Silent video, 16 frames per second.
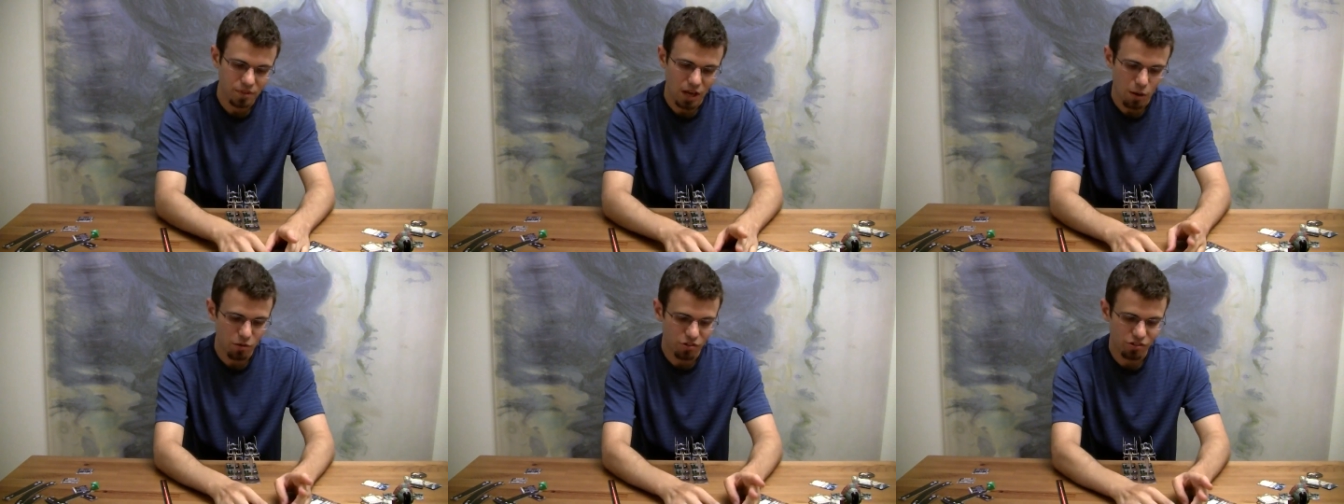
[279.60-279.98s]

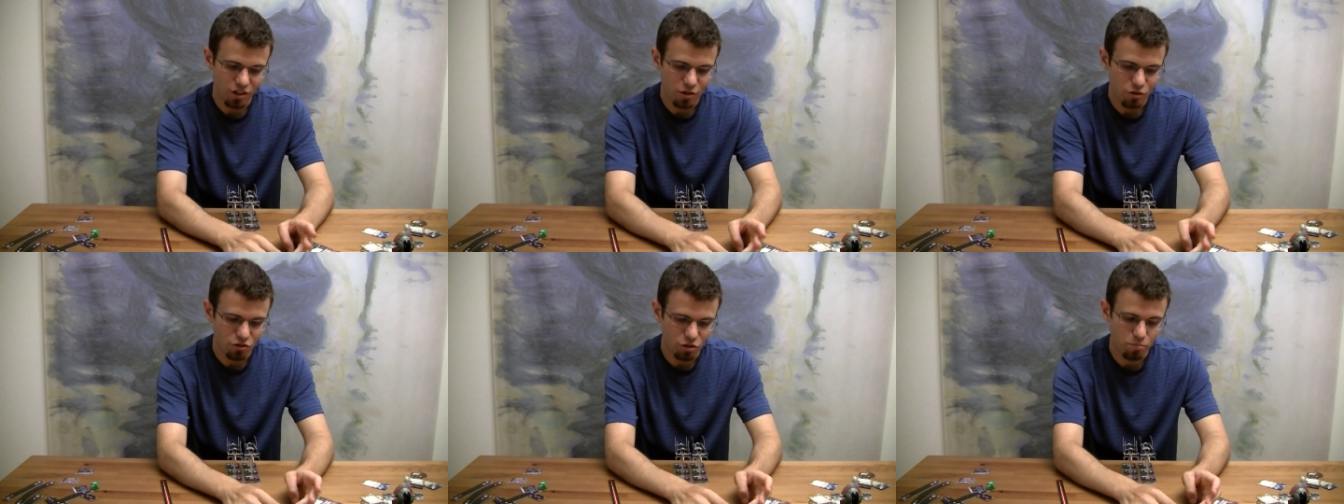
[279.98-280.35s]
would
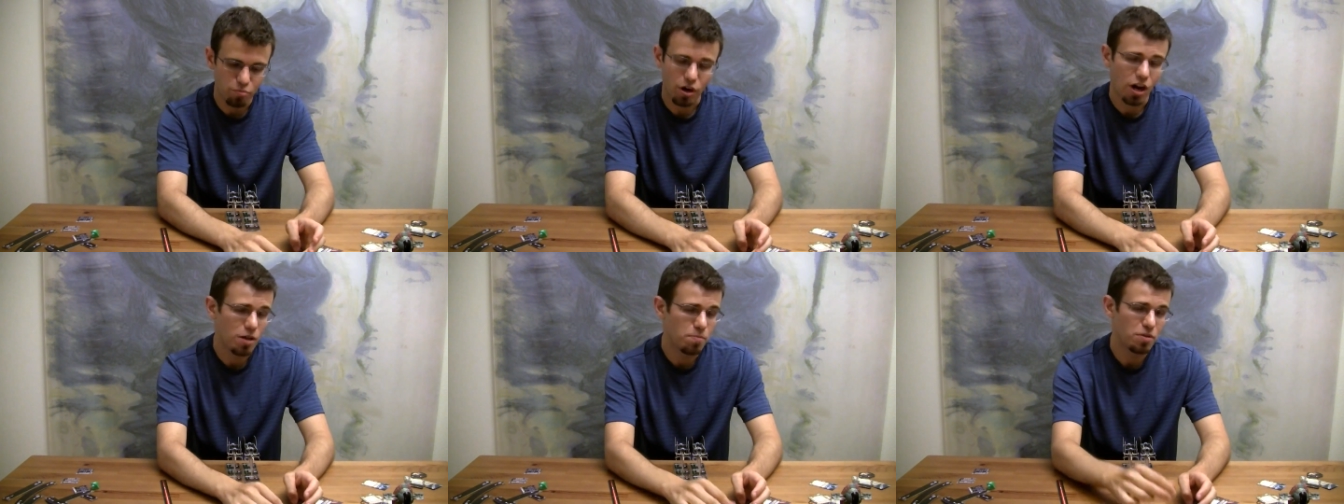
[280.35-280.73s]
say you should
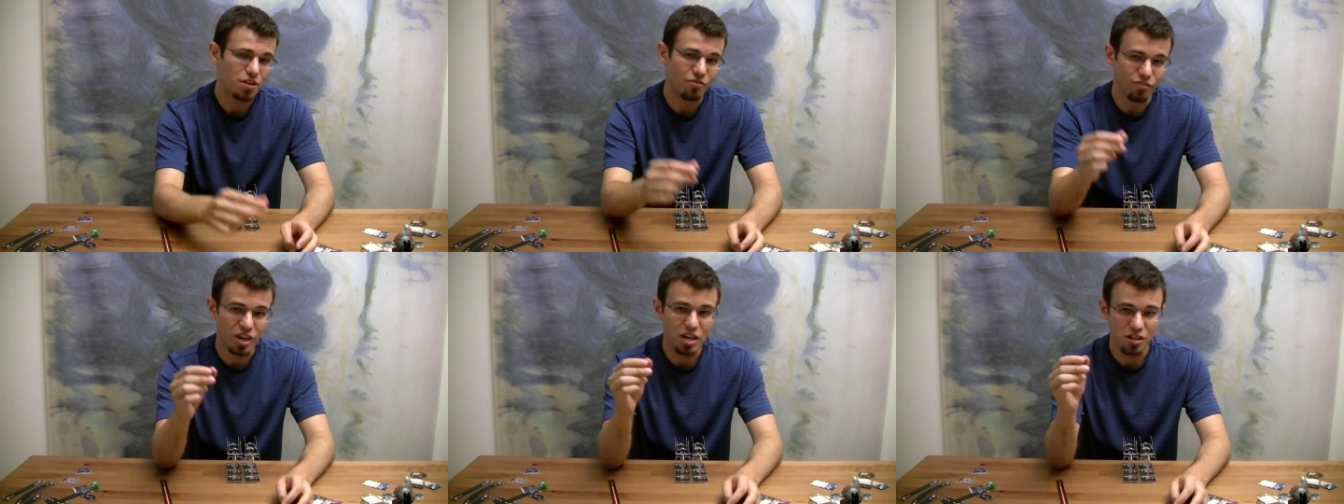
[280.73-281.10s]
probably be
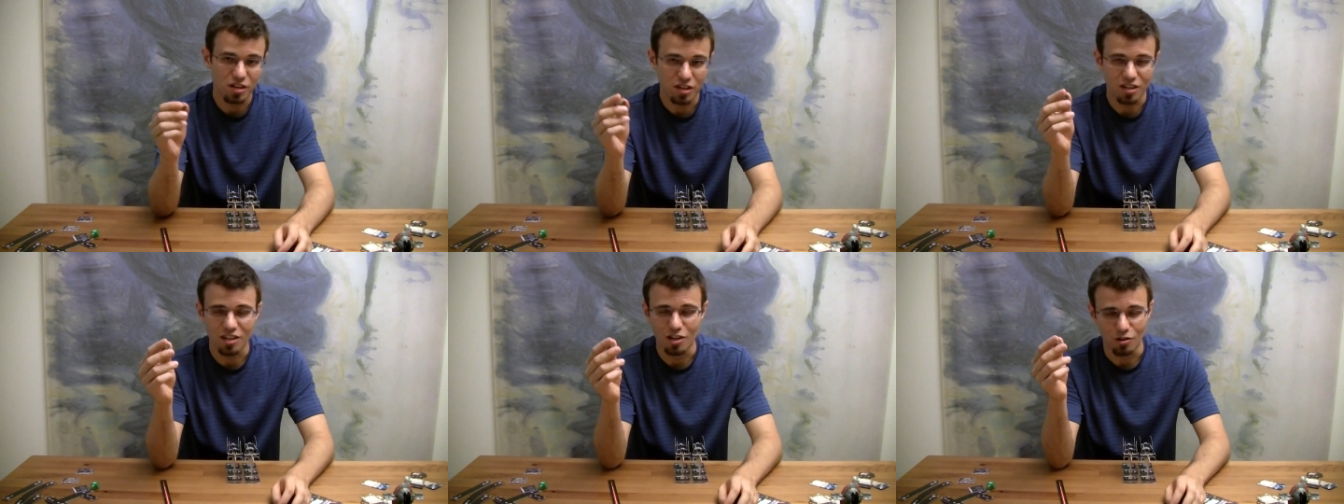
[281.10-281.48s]

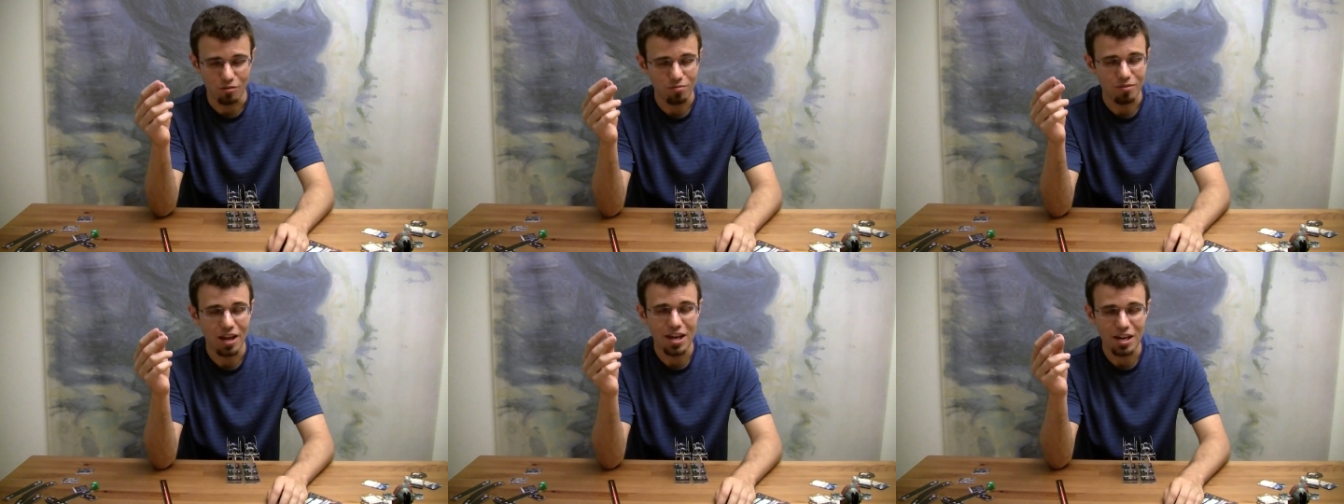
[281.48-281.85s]
evading
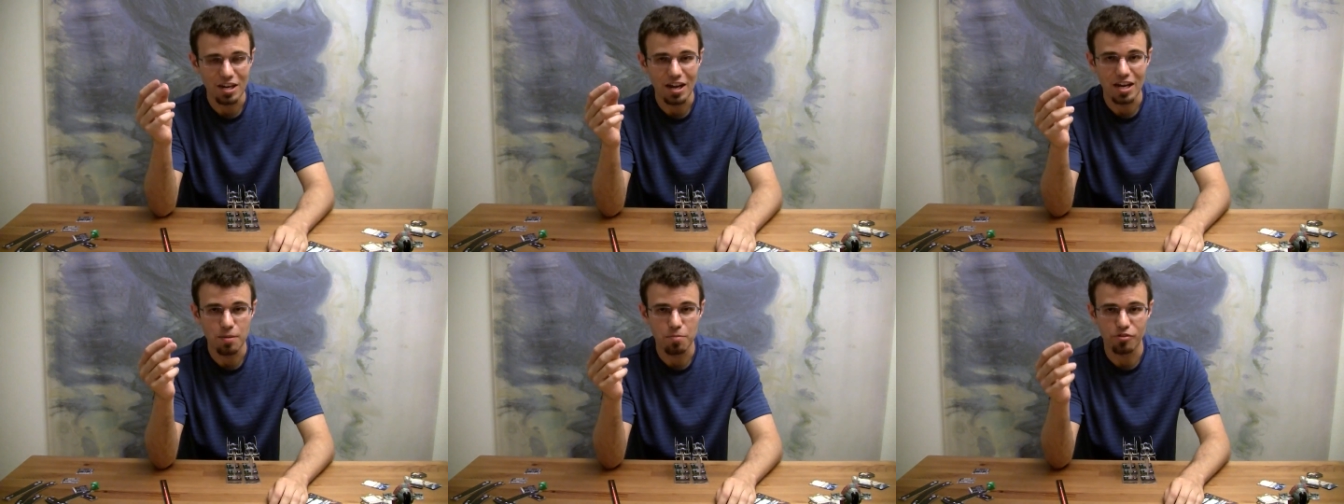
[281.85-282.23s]

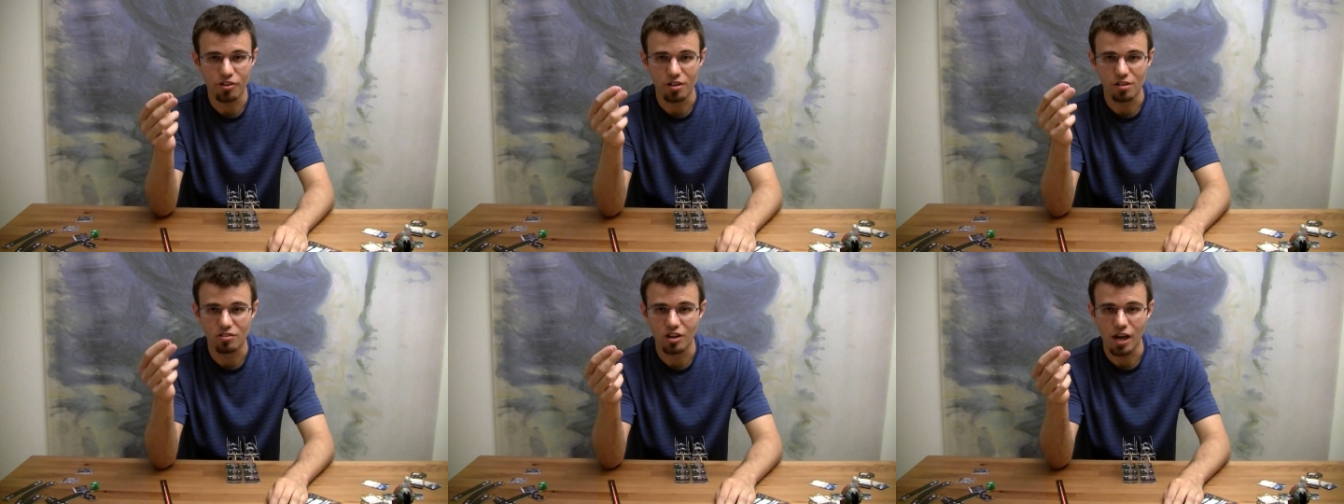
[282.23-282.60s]

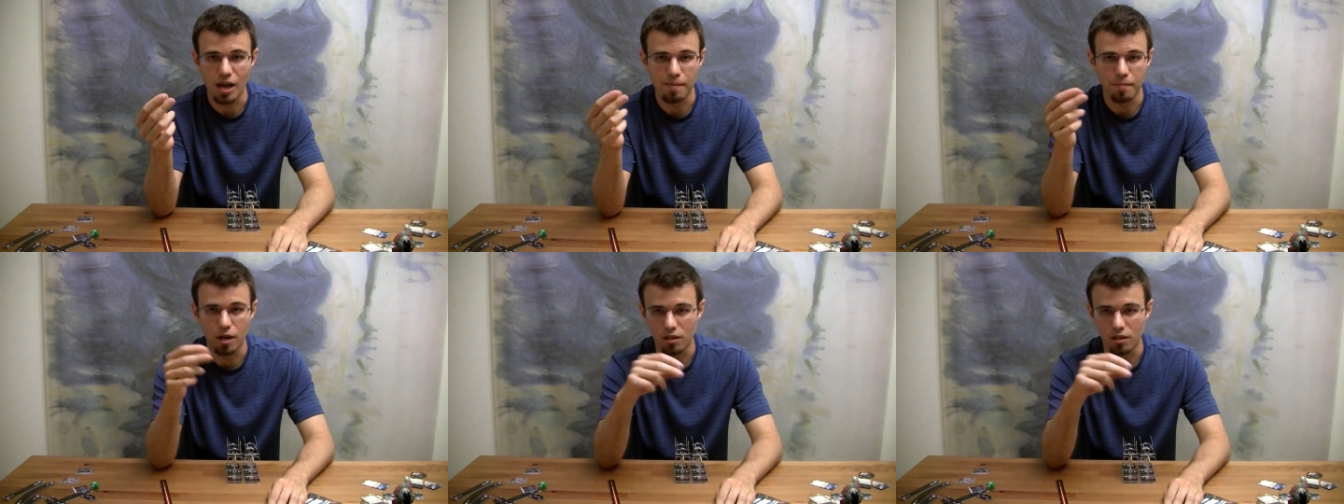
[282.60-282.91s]
80-90% of the time,